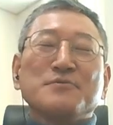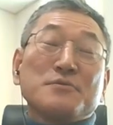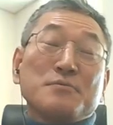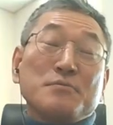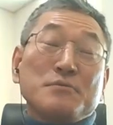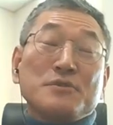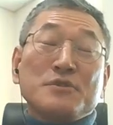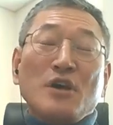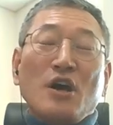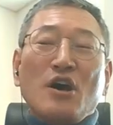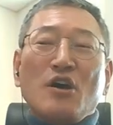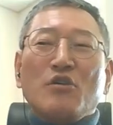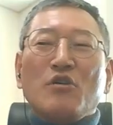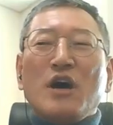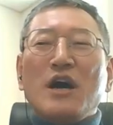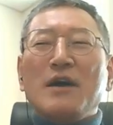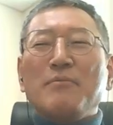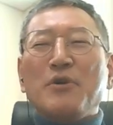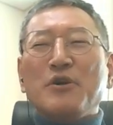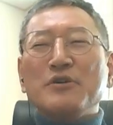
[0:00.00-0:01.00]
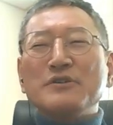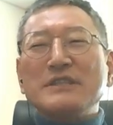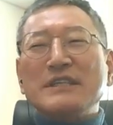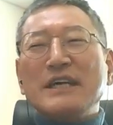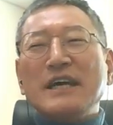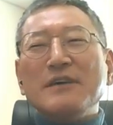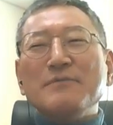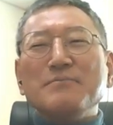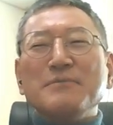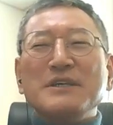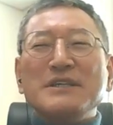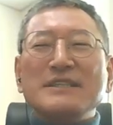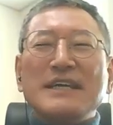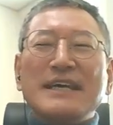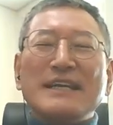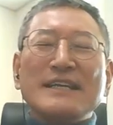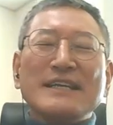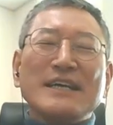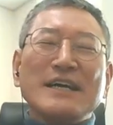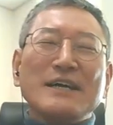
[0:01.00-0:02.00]
So both government
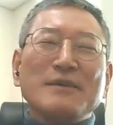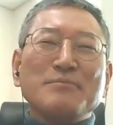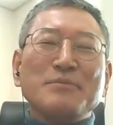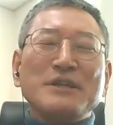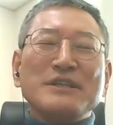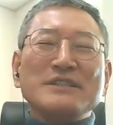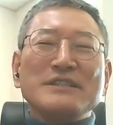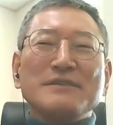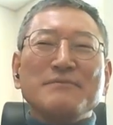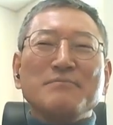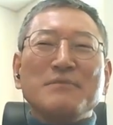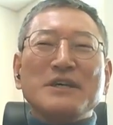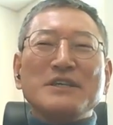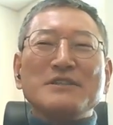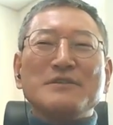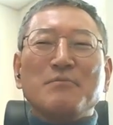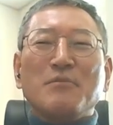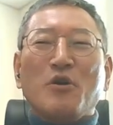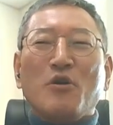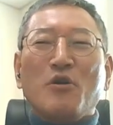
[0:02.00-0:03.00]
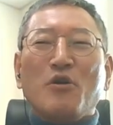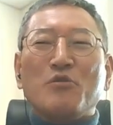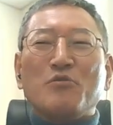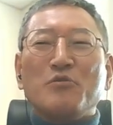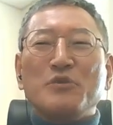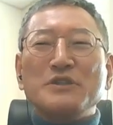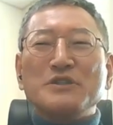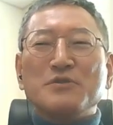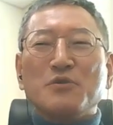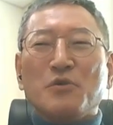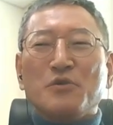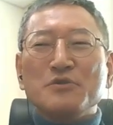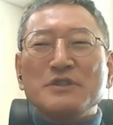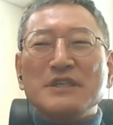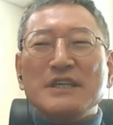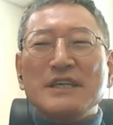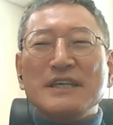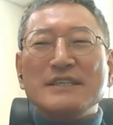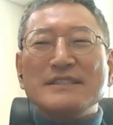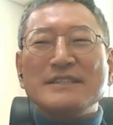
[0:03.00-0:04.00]
and companies invest more
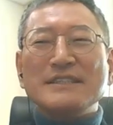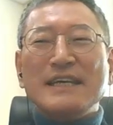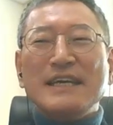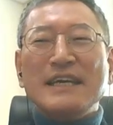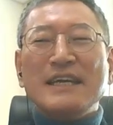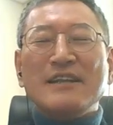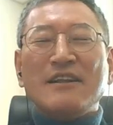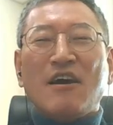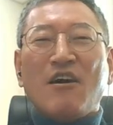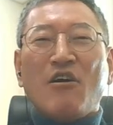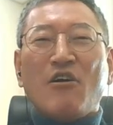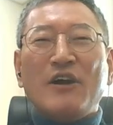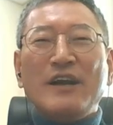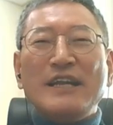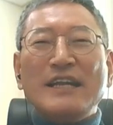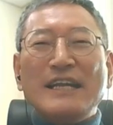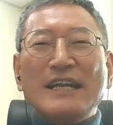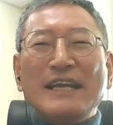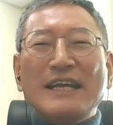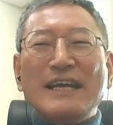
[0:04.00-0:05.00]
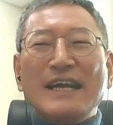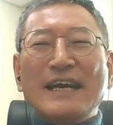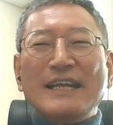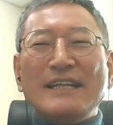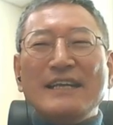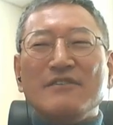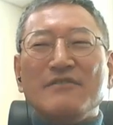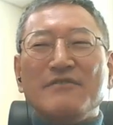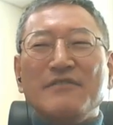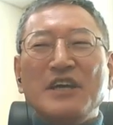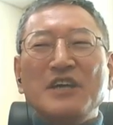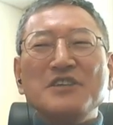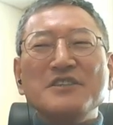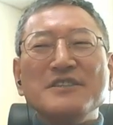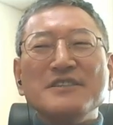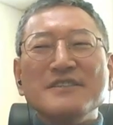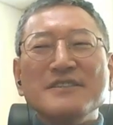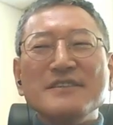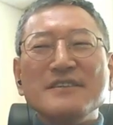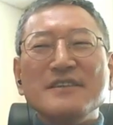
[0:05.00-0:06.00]
resources in R&D and
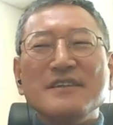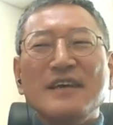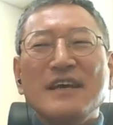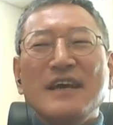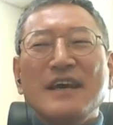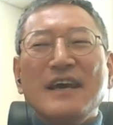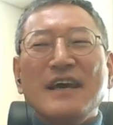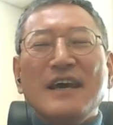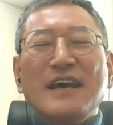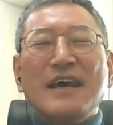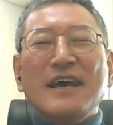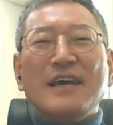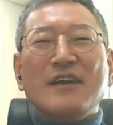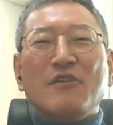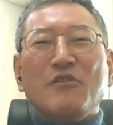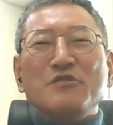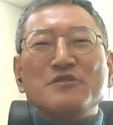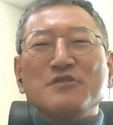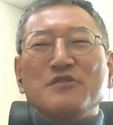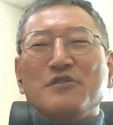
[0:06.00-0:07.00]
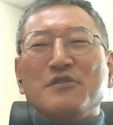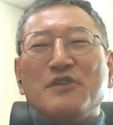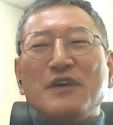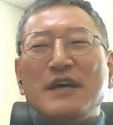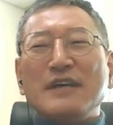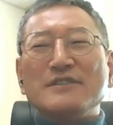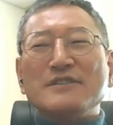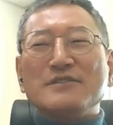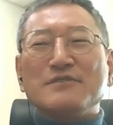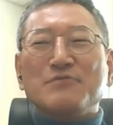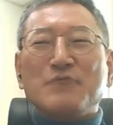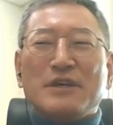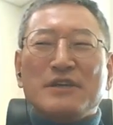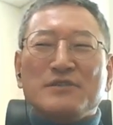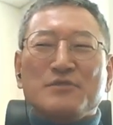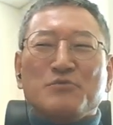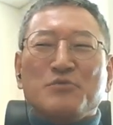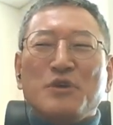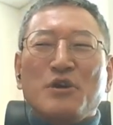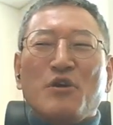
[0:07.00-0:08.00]
innovation. And also, as
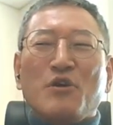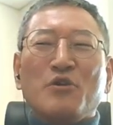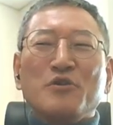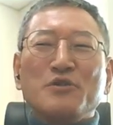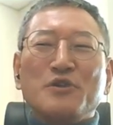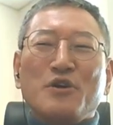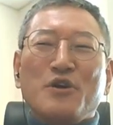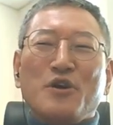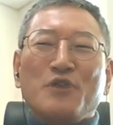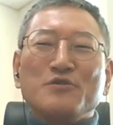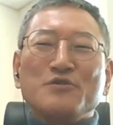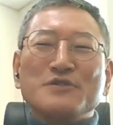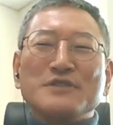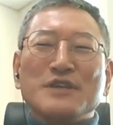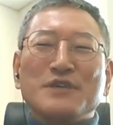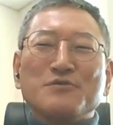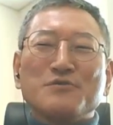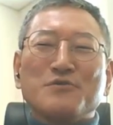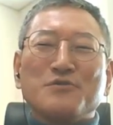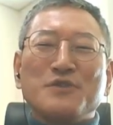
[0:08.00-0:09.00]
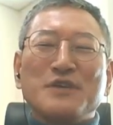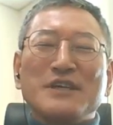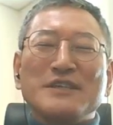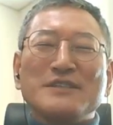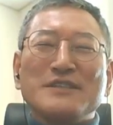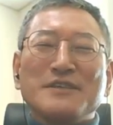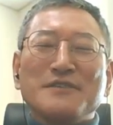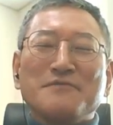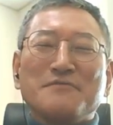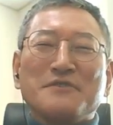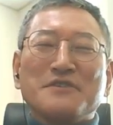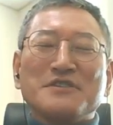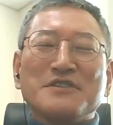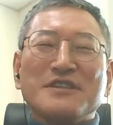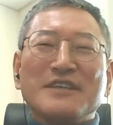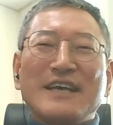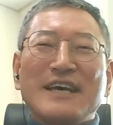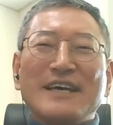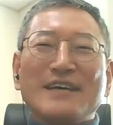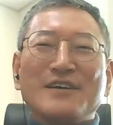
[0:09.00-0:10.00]
we all know, South Korea suffers
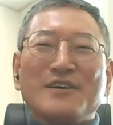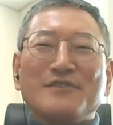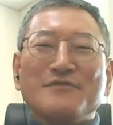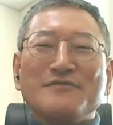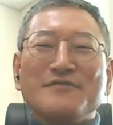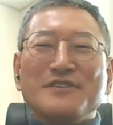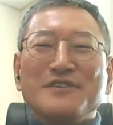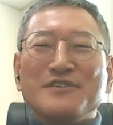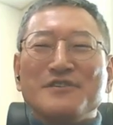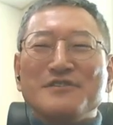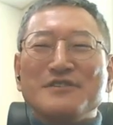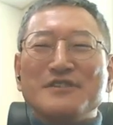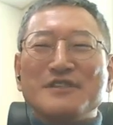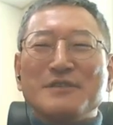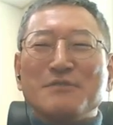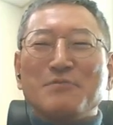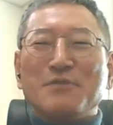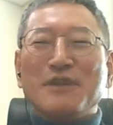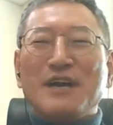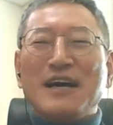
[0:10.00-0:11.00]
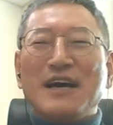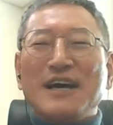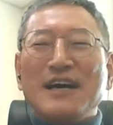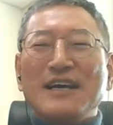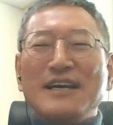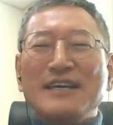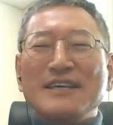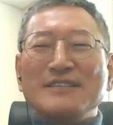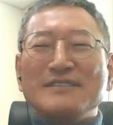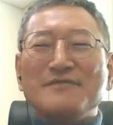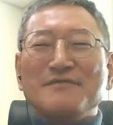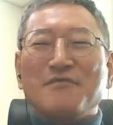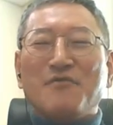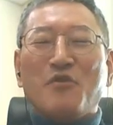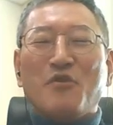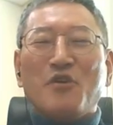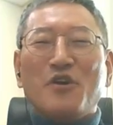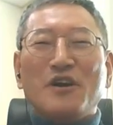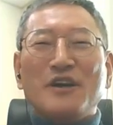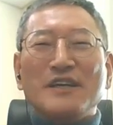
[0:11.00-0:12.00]
lack of supplies
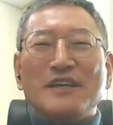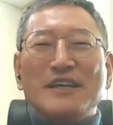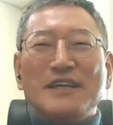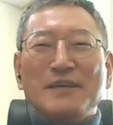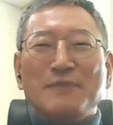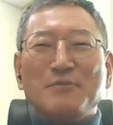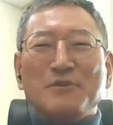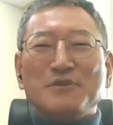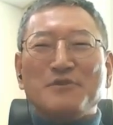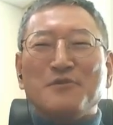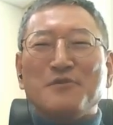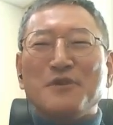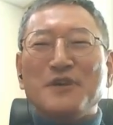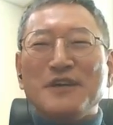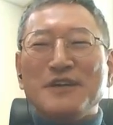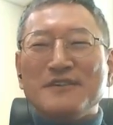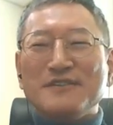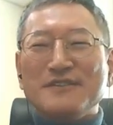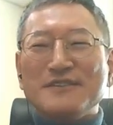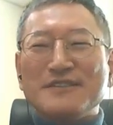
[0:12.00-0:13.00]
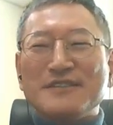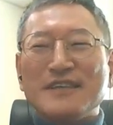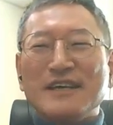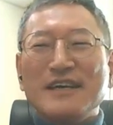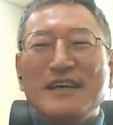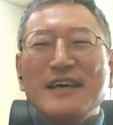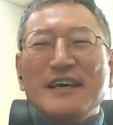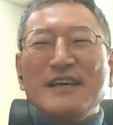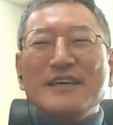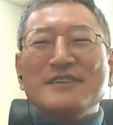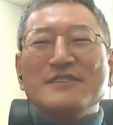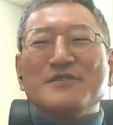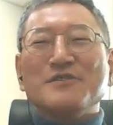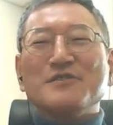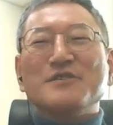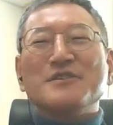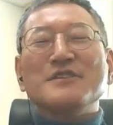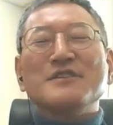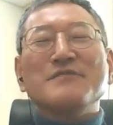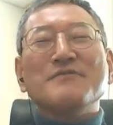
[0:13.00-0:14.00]
for key materials. So
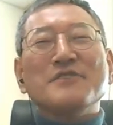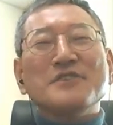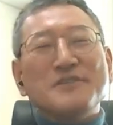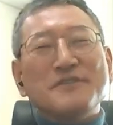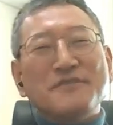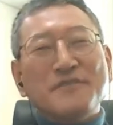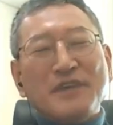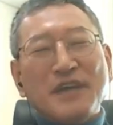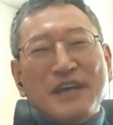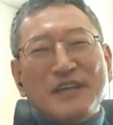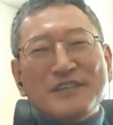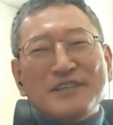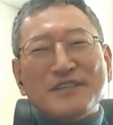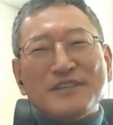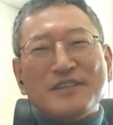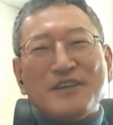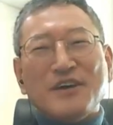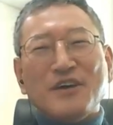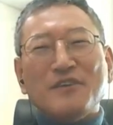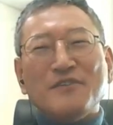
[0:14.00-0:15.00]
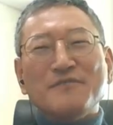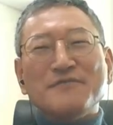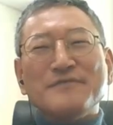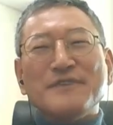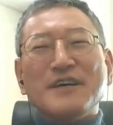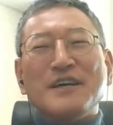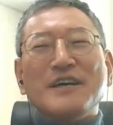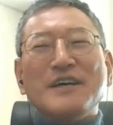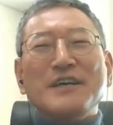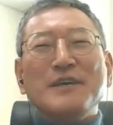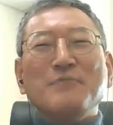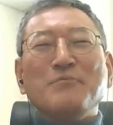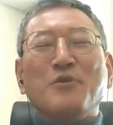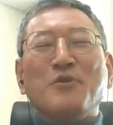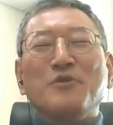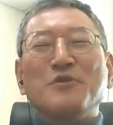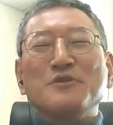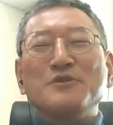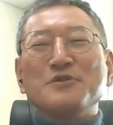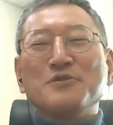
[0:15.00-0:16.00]
the diversification of
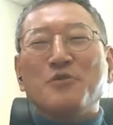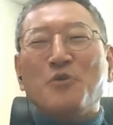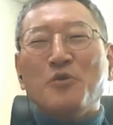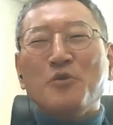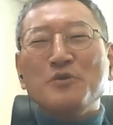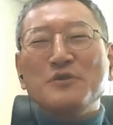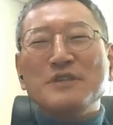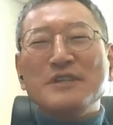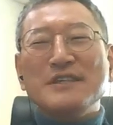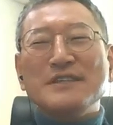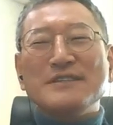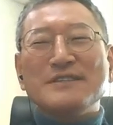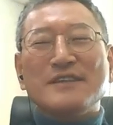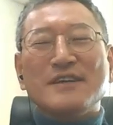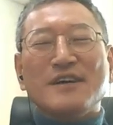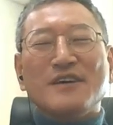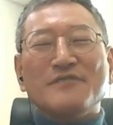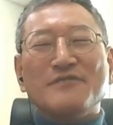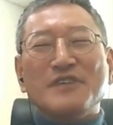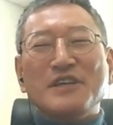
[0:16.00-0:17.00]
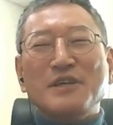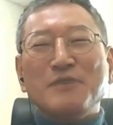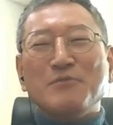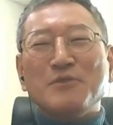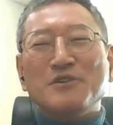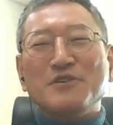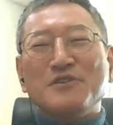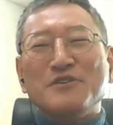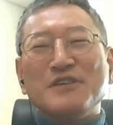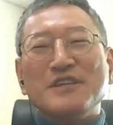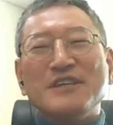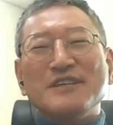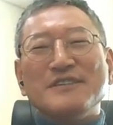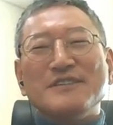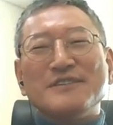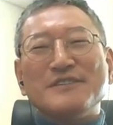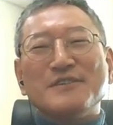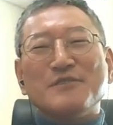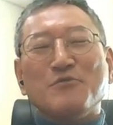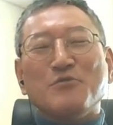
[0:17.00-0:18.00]
import sources of key
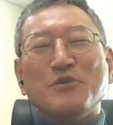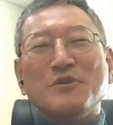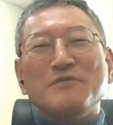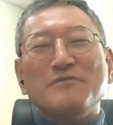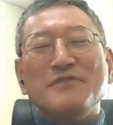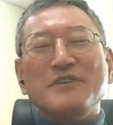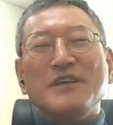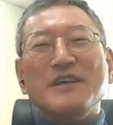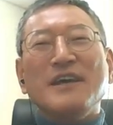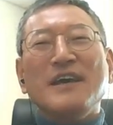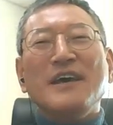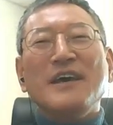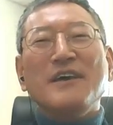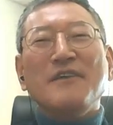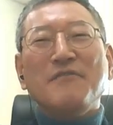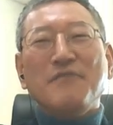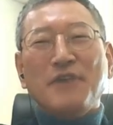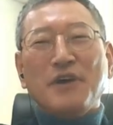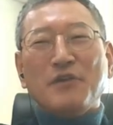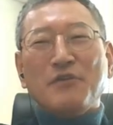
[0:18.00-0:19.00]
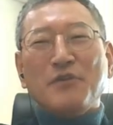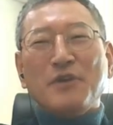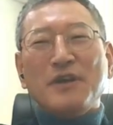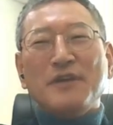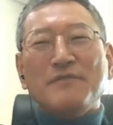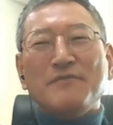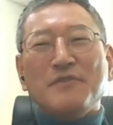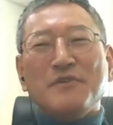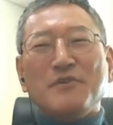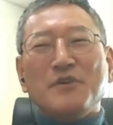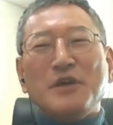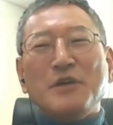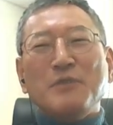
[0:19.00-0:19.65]
materials will be very, very